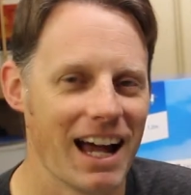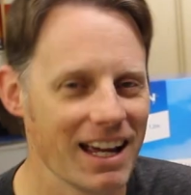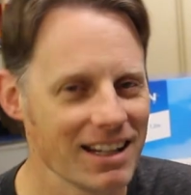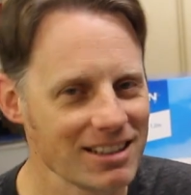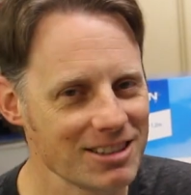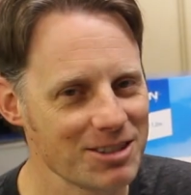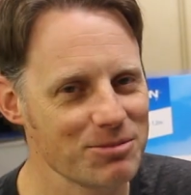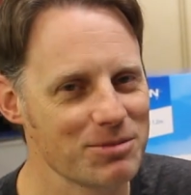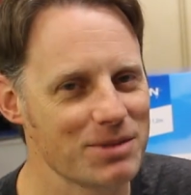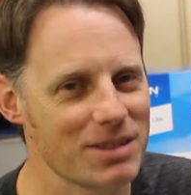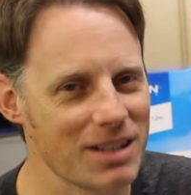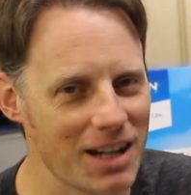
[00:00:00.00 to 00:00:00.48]
I
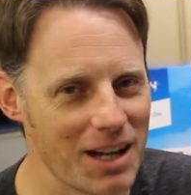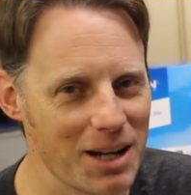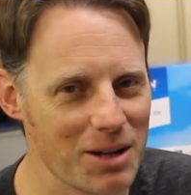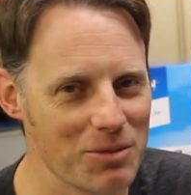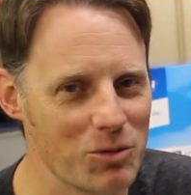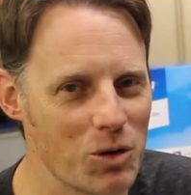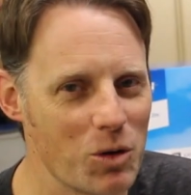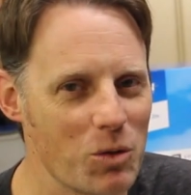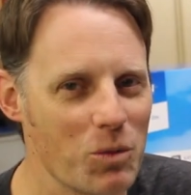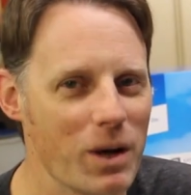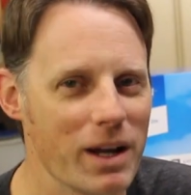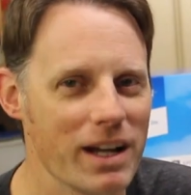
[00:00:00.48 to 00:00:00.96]
had some
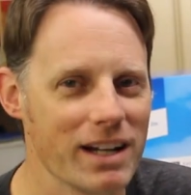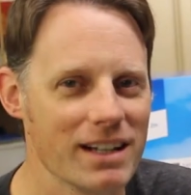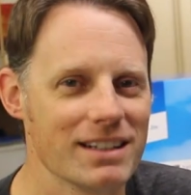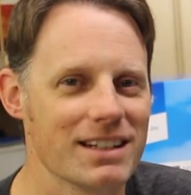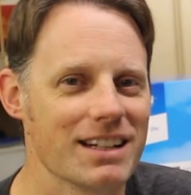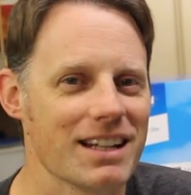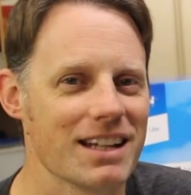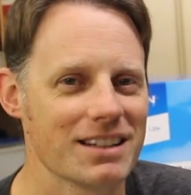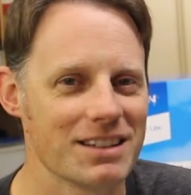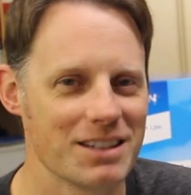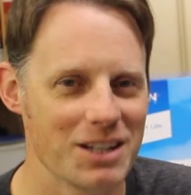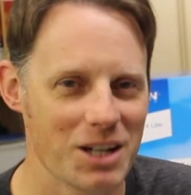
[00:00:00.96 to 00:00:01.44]
time while waiting
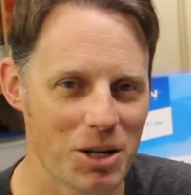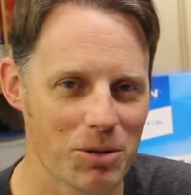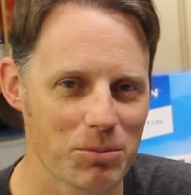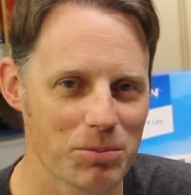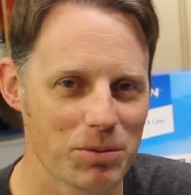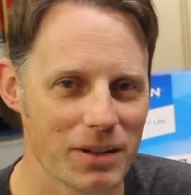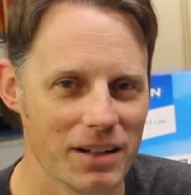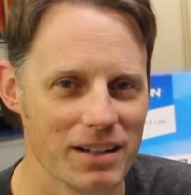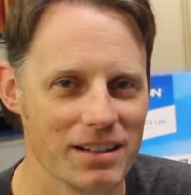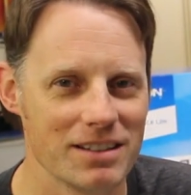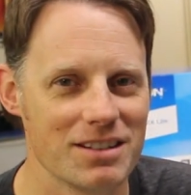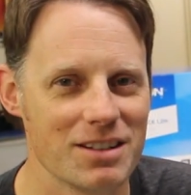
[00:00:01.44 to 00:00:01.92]
to get the
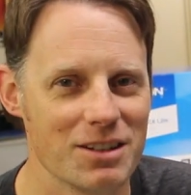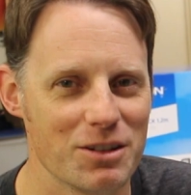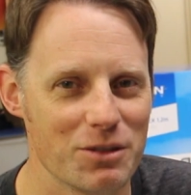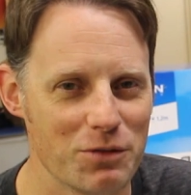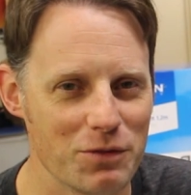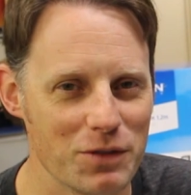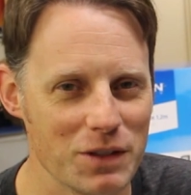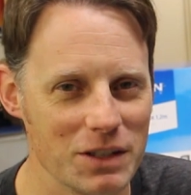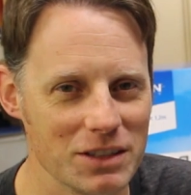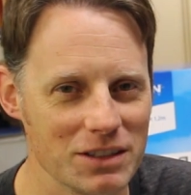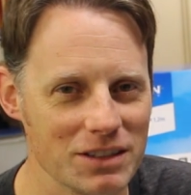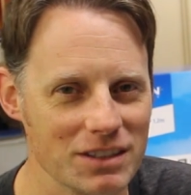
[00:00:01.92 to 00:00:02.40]
airplane to the
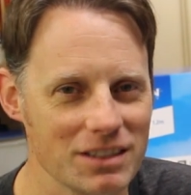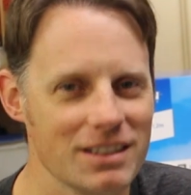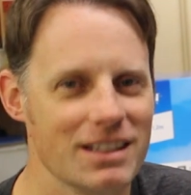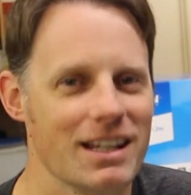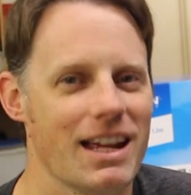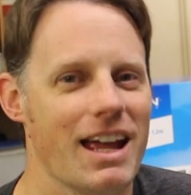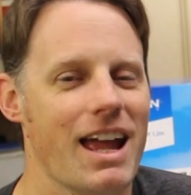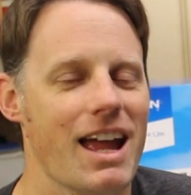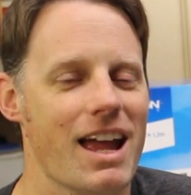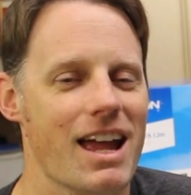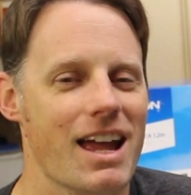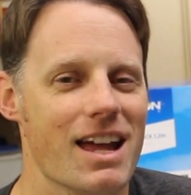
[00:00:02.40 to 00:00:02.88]

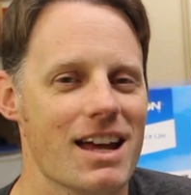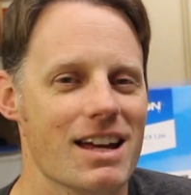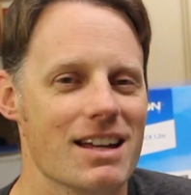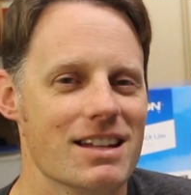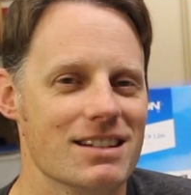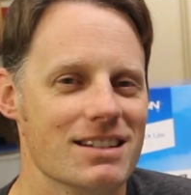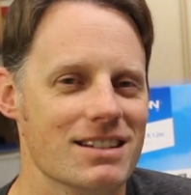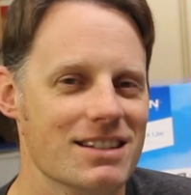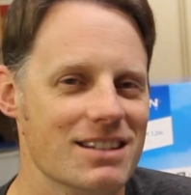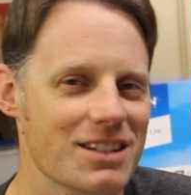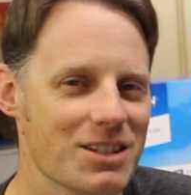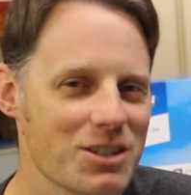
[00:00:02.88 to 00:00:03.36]
field,
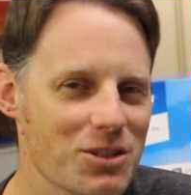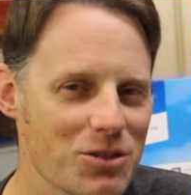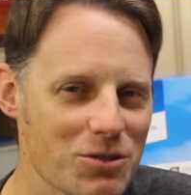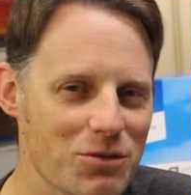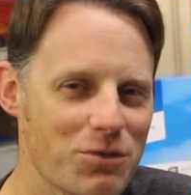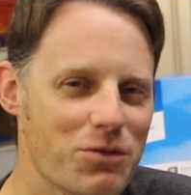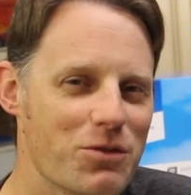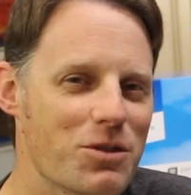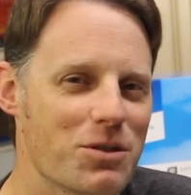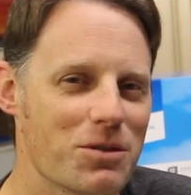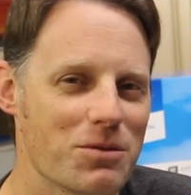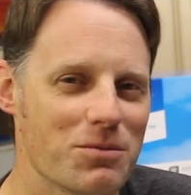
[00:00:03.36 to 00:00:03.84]
and the
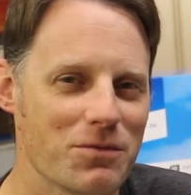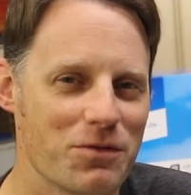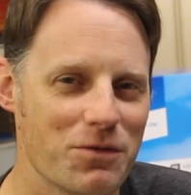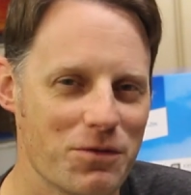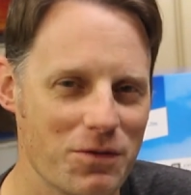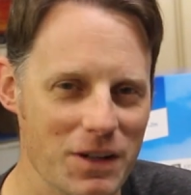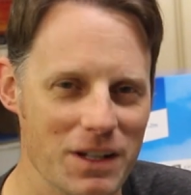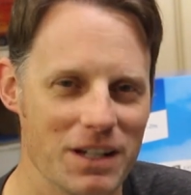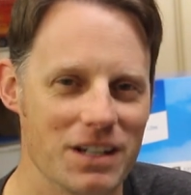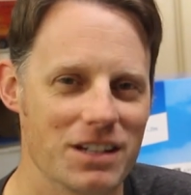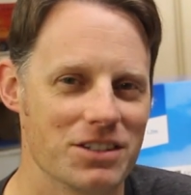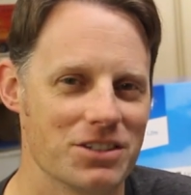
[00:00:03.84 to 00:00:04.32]
uniform
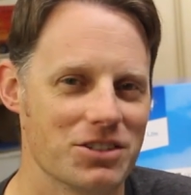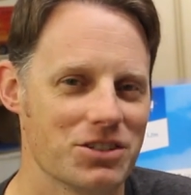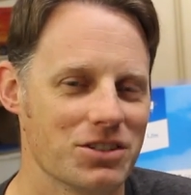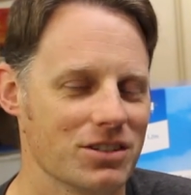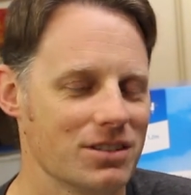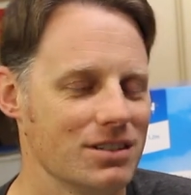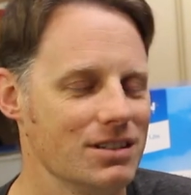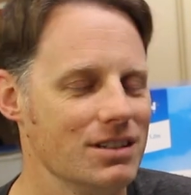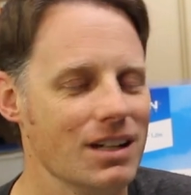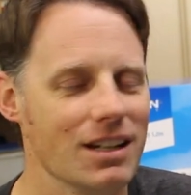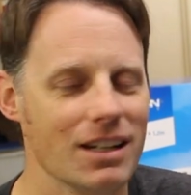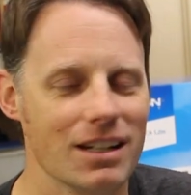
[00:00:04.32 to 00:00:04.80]
finish
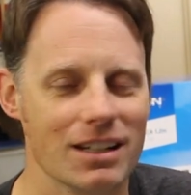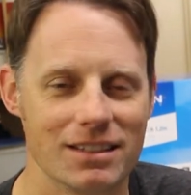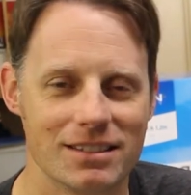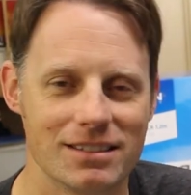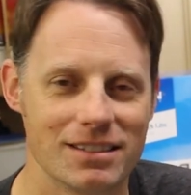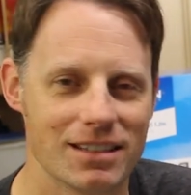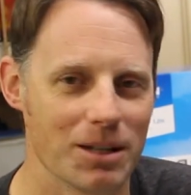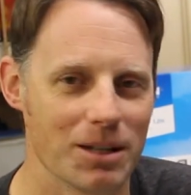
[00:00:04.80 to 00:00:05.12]
just needed